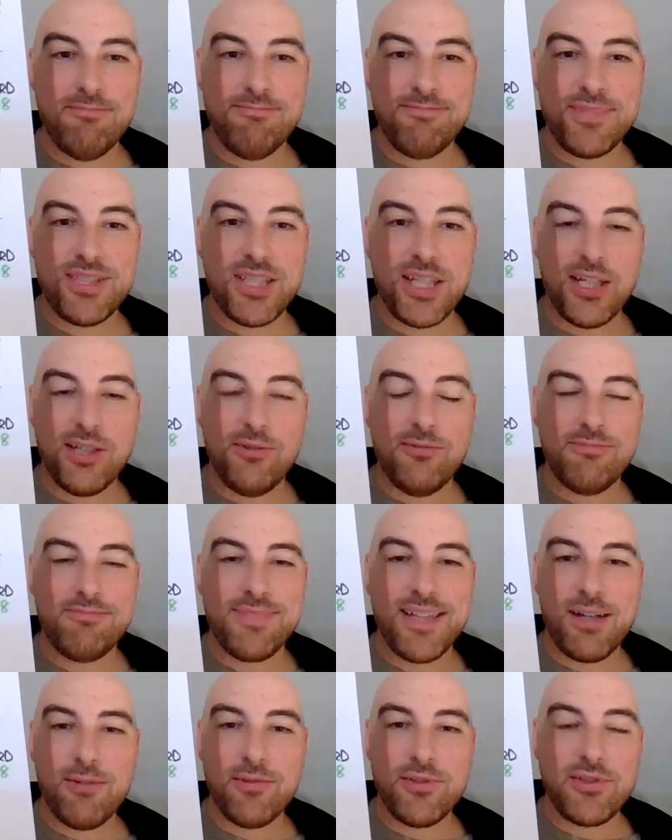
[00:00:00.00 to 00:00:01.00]
So
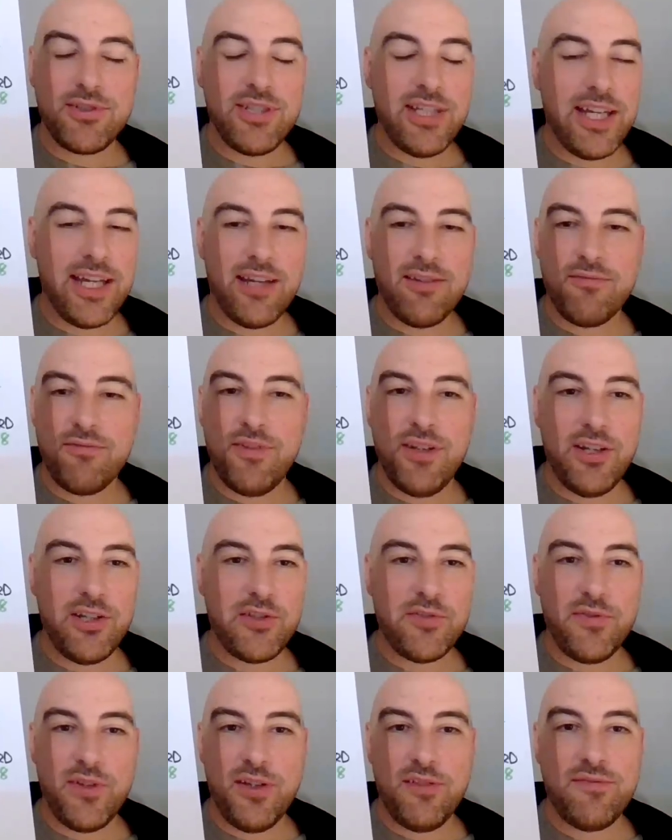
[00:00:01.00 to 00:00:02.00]
that was, yeah,
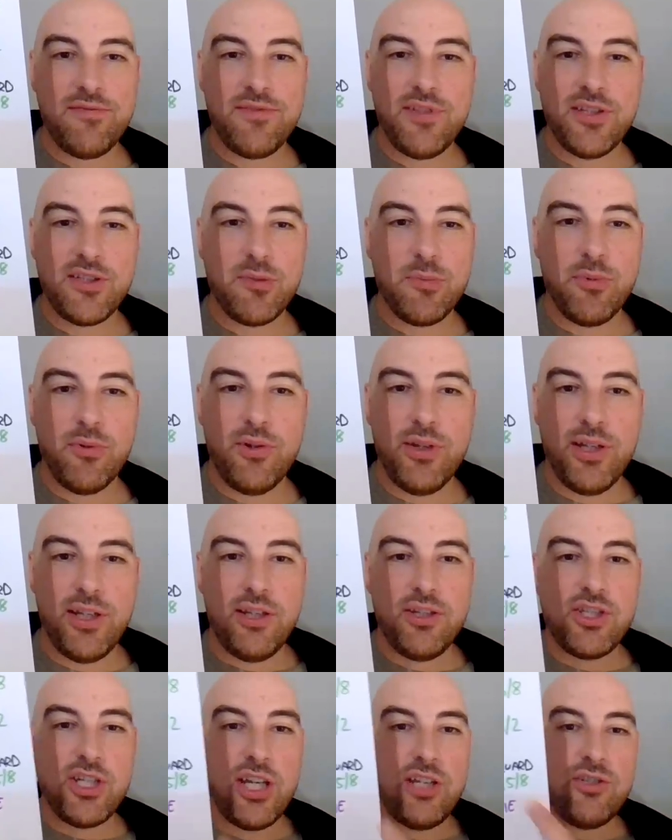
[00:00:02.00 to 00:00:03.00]
finished fifth.
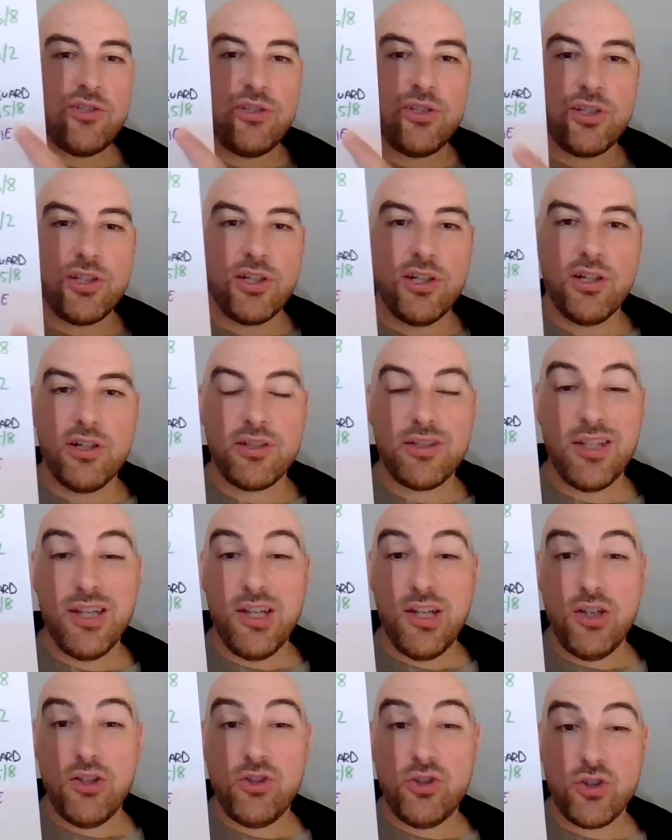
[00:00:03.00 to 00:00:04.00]
Disappointing. Changing the guard.
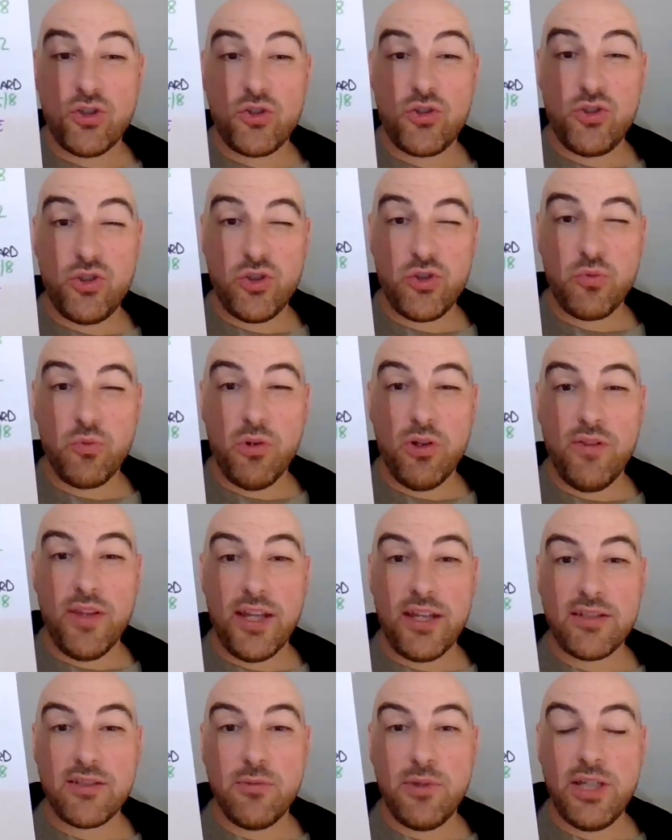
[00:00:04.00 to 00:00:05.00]
Just won
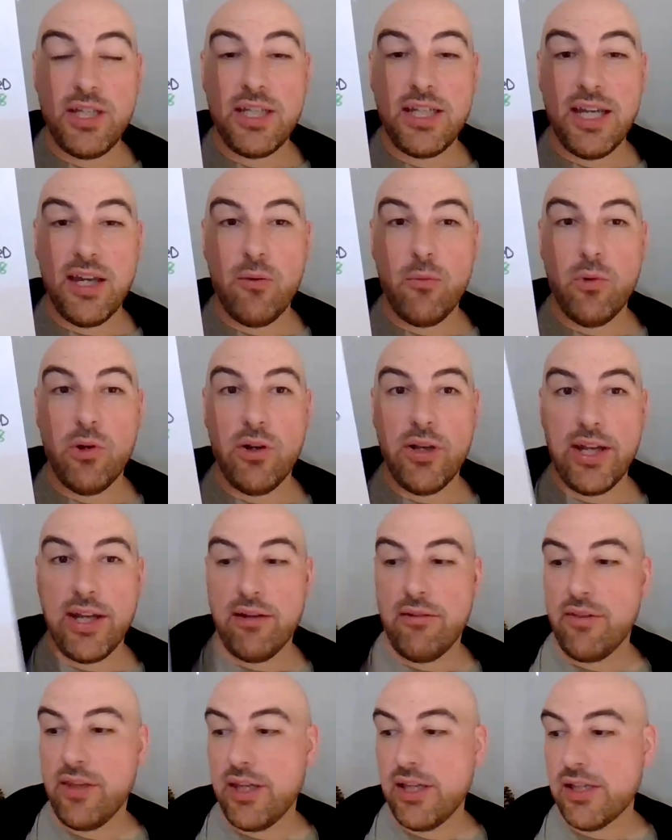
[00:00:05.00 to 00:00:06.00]
that. So we did get one
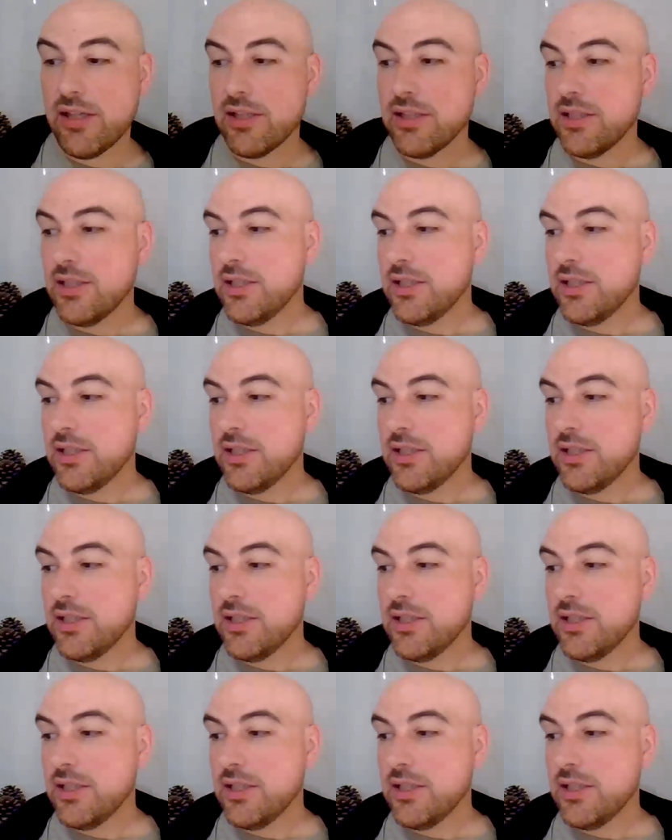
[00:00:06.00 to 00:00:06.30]
out there.